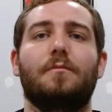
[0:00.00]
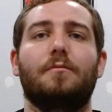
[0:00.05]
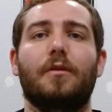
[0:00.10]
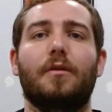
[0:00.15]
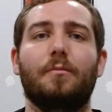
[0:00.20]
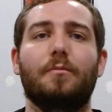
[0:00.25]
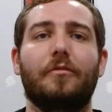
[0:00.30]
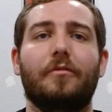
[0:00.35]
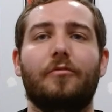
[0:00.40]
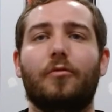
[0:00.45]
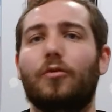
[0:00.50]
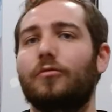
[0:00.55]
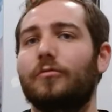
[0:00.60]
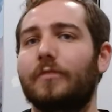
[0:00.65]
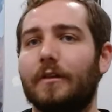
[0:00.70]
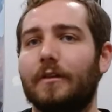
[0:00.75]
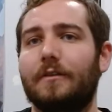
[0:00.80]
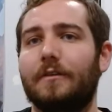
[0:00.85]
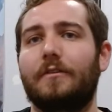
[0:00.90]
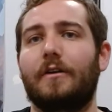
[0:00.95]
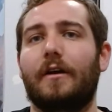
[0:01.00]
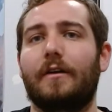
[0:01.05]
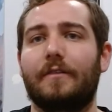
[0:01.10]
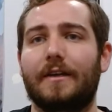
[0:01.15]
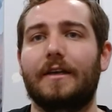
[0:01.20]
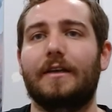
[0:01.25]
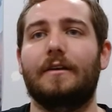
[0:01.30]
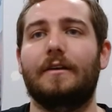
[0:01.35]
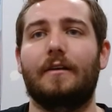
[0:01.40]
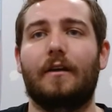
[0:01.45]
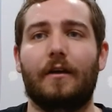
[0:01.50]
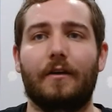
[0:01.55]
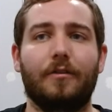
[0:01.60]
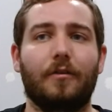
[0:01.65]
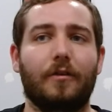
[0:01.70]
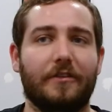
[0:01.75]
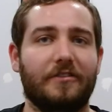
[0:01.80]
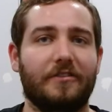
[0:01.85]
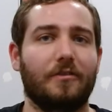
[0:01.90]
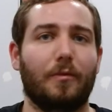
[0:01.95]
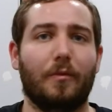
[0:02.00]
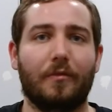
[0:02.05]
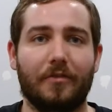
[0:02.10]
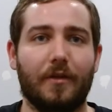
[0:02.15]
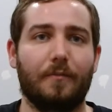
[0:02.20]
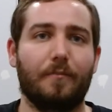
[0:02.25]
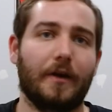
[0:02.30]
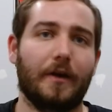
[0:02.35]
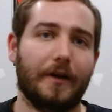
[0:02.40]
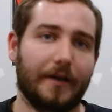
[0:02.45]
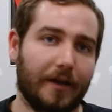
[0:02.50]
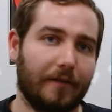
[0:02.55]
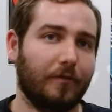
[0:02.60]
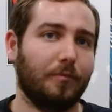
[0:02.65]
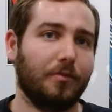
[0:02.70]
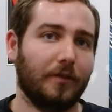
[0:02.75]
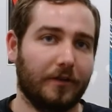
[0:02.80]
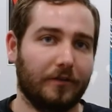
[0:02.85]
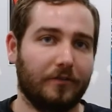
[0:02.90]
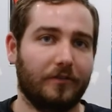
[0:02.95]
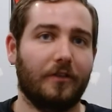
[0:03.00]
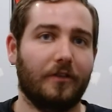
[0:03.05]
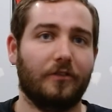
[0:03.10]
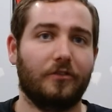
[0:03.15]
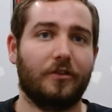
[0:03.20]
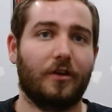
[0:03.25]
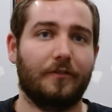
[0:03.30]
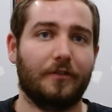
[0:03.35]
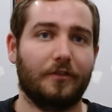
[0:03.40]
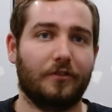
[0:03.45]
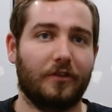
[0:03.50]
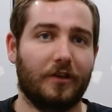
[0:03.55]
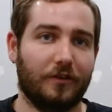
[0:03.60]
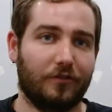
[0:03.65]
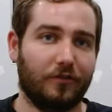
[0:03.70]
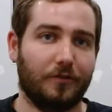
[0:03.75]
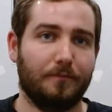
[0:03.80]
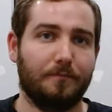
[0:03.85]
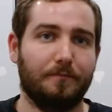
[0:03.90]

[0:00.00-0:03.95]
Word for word: but before really diving in, I thought some of them might have a place in this conversation.